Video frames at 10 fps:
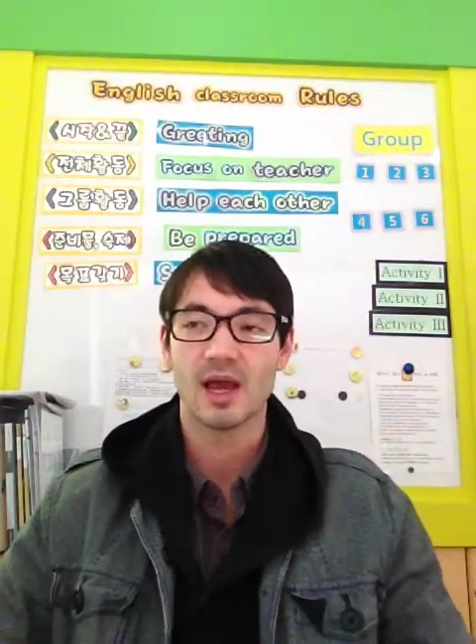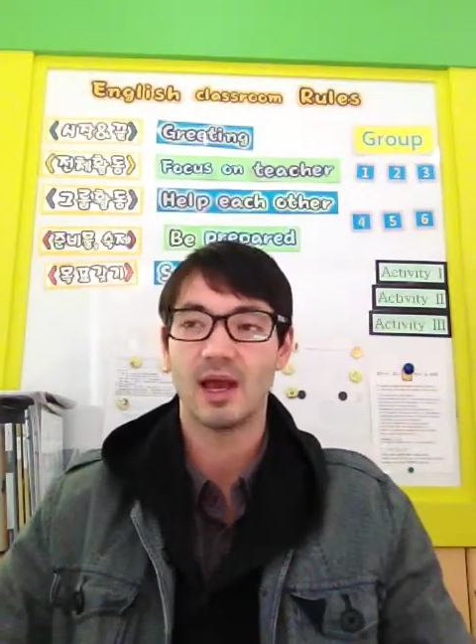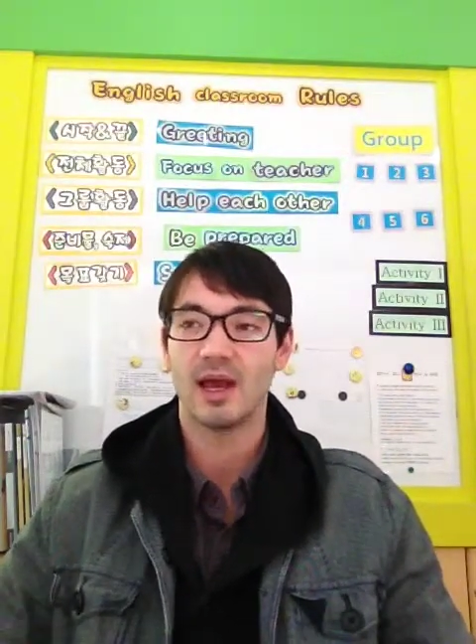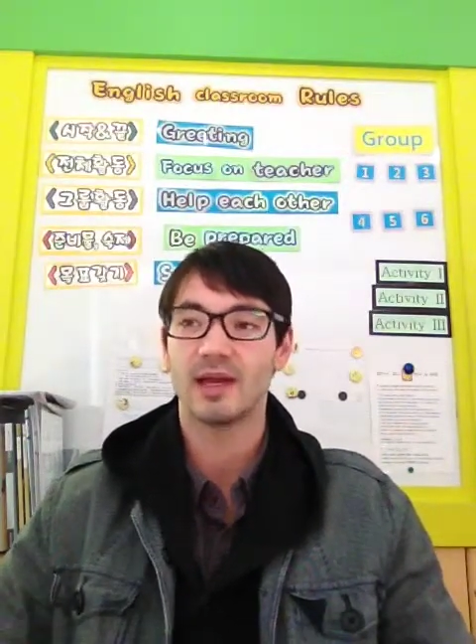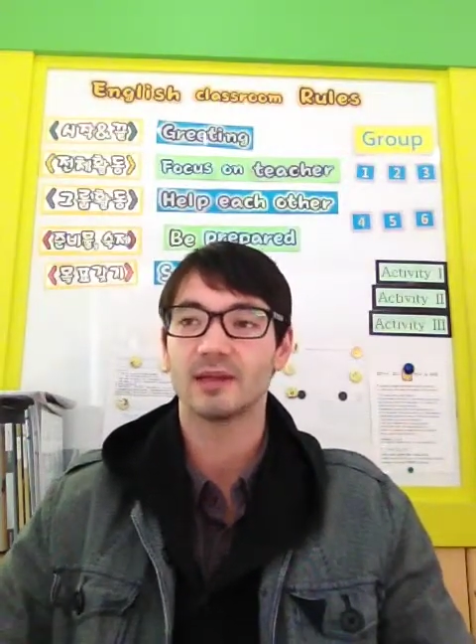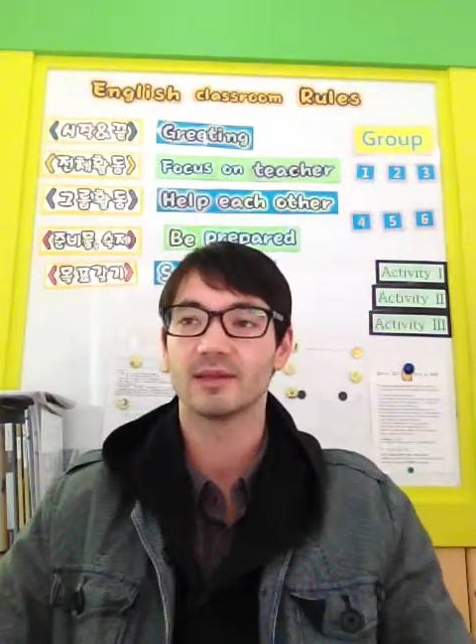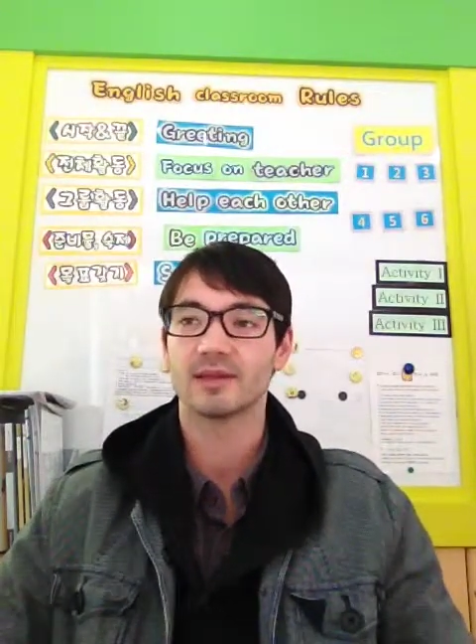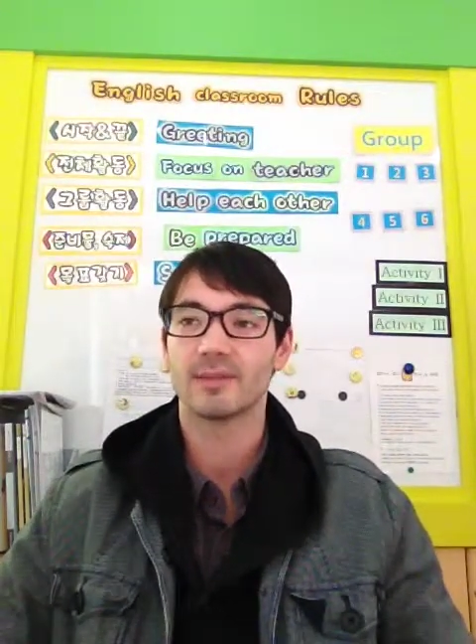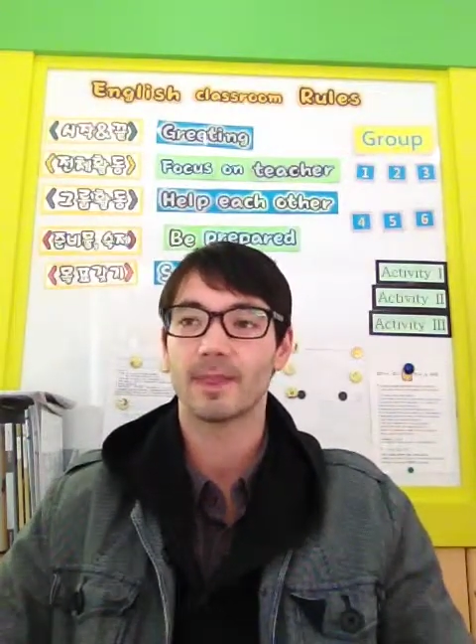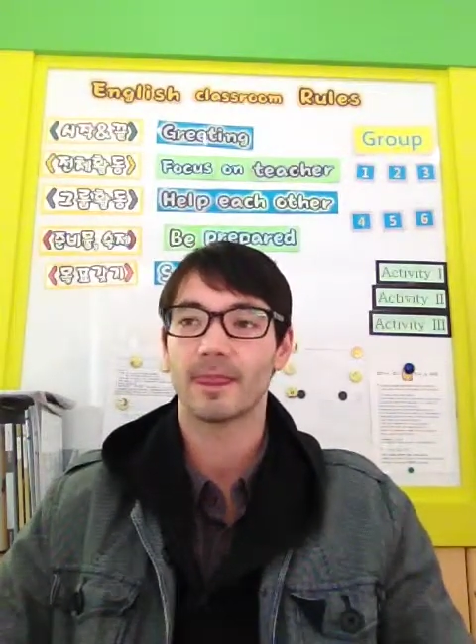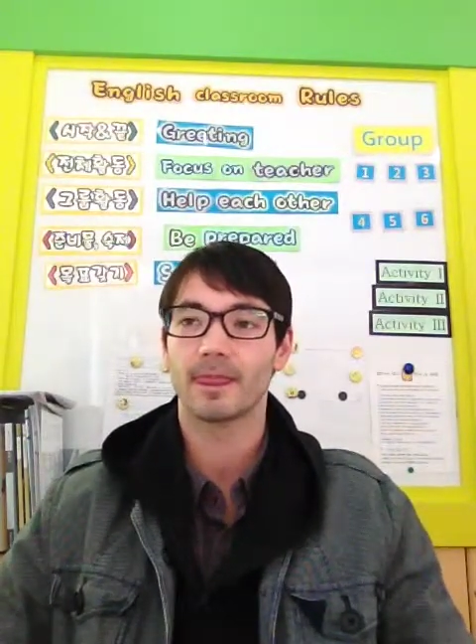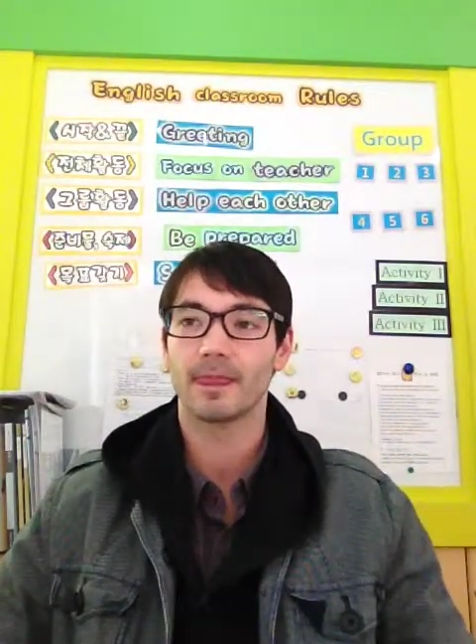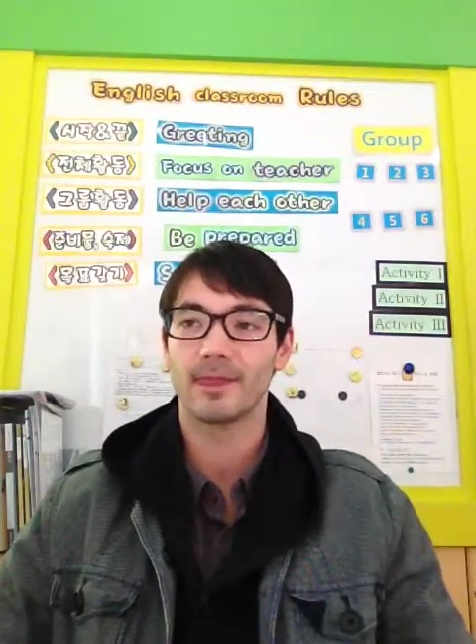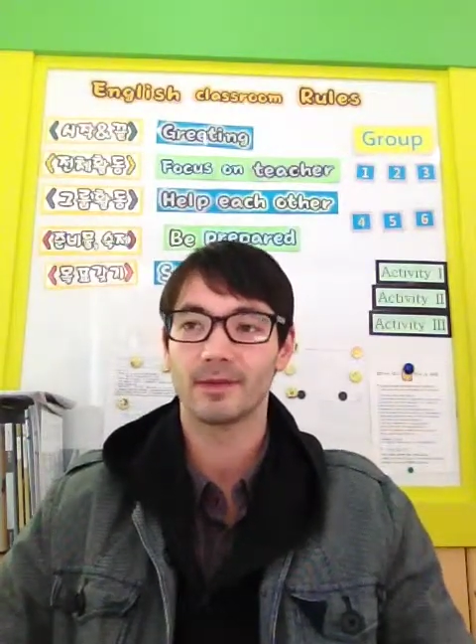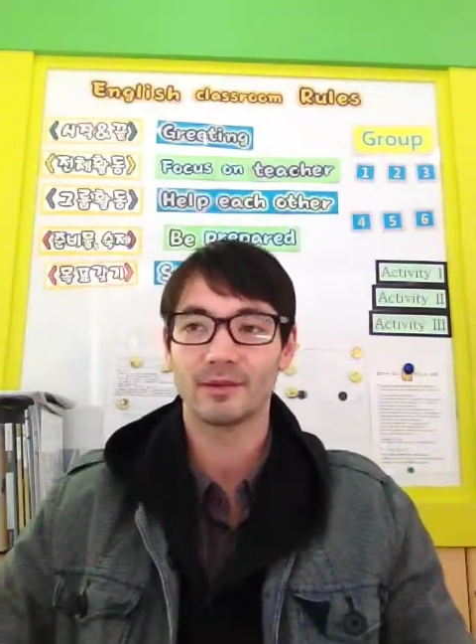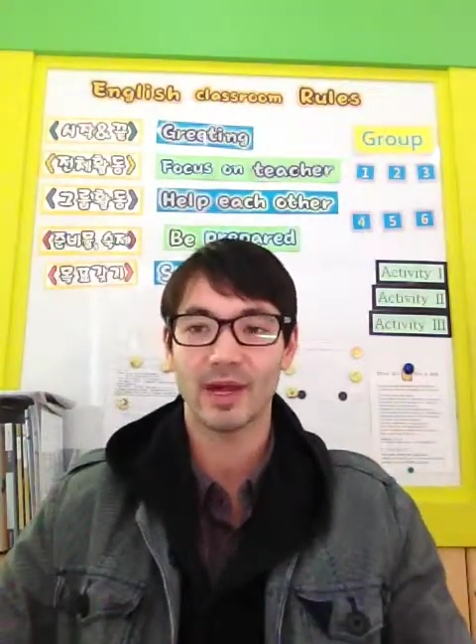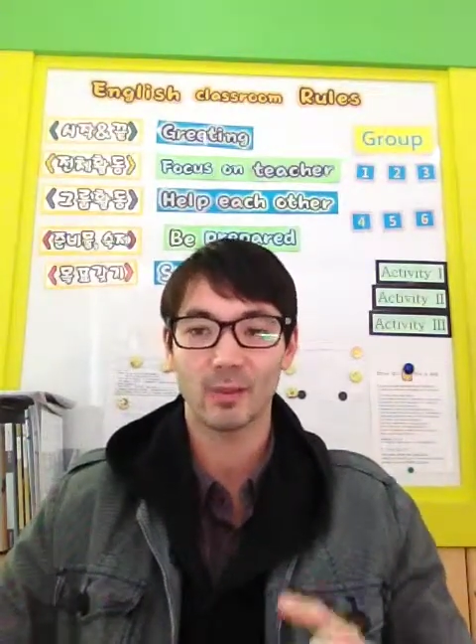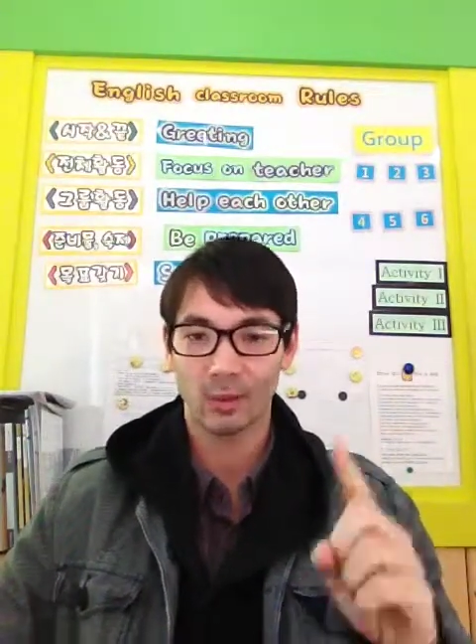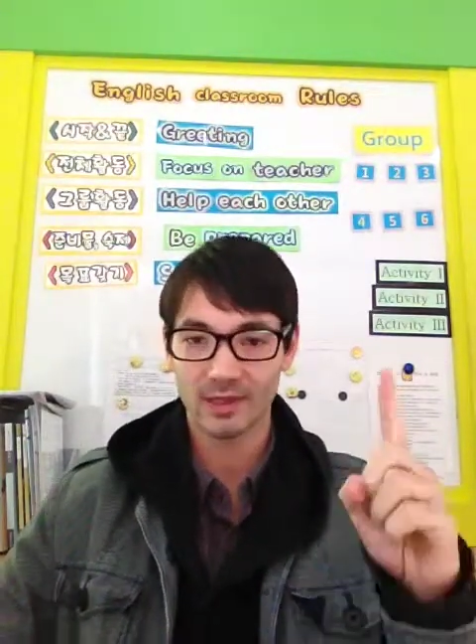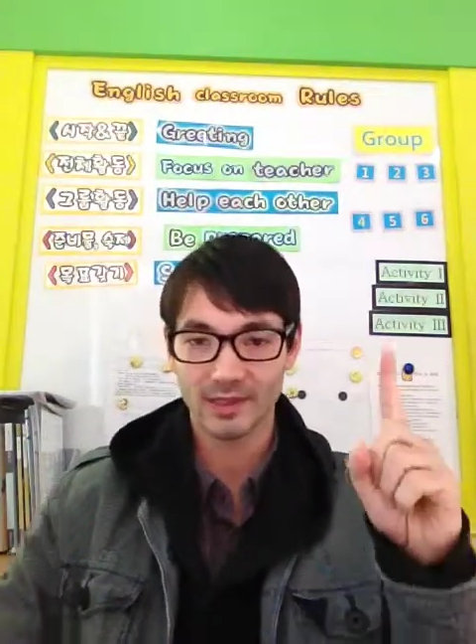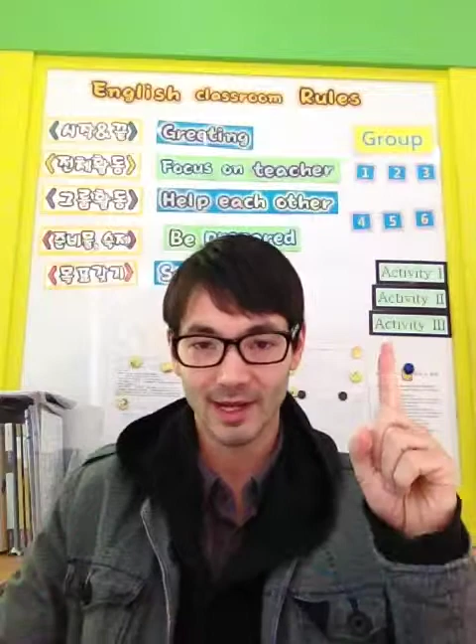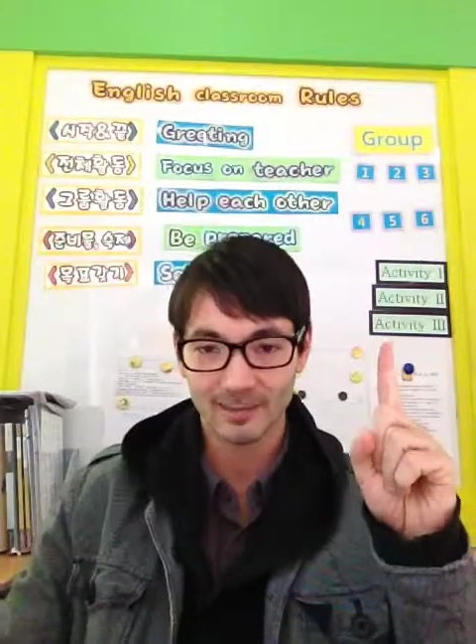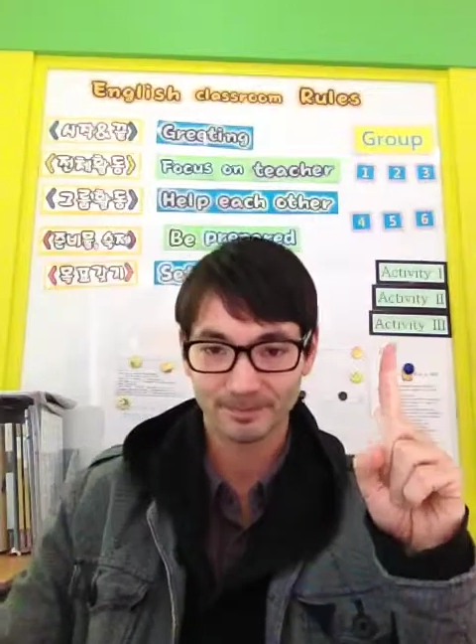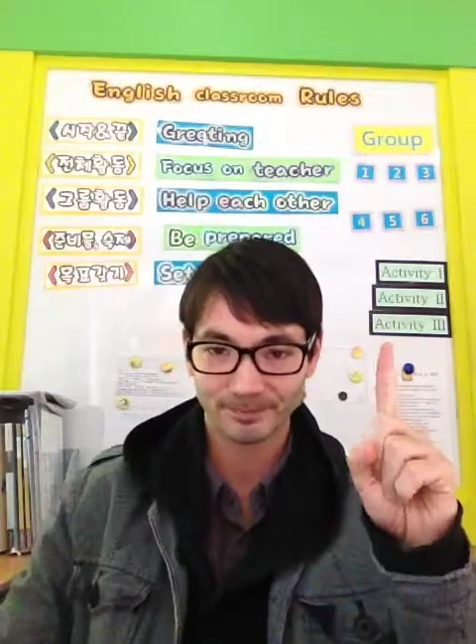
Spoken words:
And you get one day